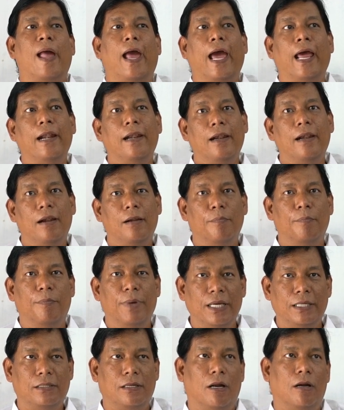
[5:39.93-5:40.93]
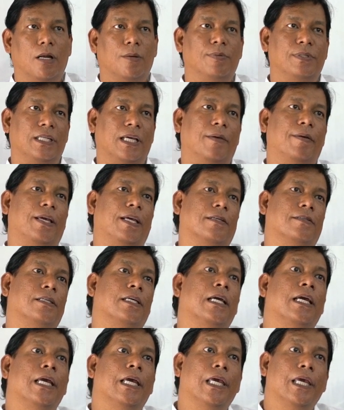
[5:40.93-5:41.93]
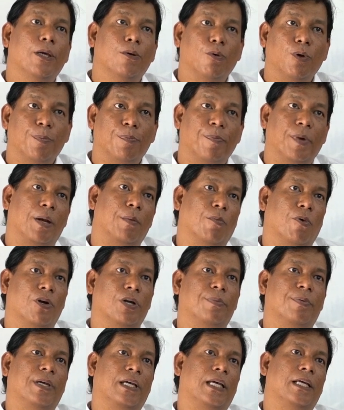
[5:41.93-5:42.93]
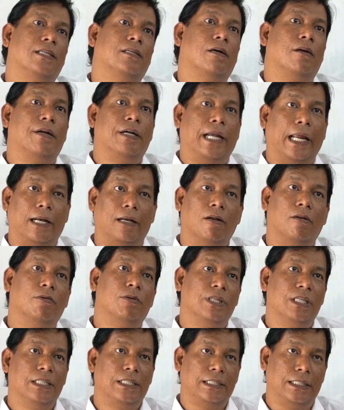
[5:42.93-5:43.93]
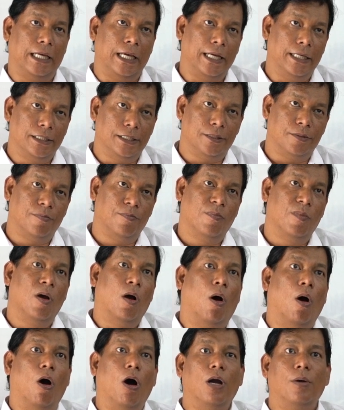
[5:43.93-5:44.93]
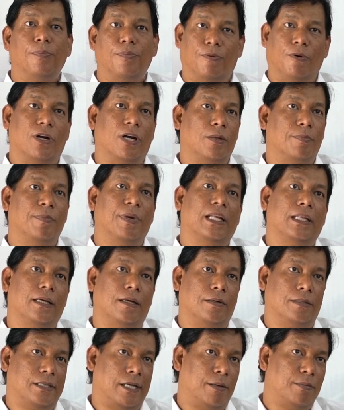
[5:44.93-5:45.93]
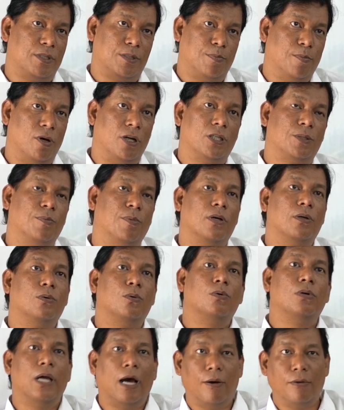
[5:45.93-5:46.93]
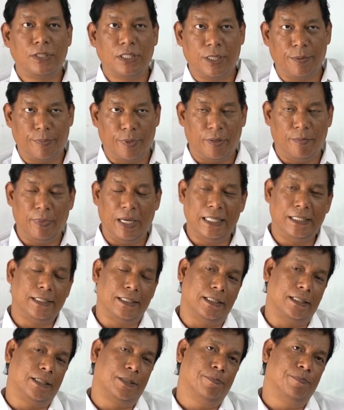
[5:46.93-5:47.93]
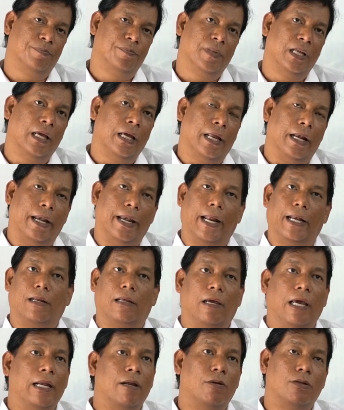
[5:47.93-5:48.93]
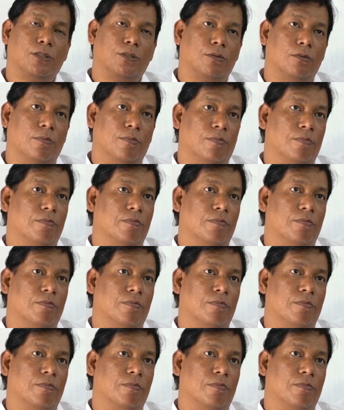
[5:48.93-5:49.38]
and makes a lot of savings. Equipment modification, technologies change, or for that matter some small good housekeeping measures that can also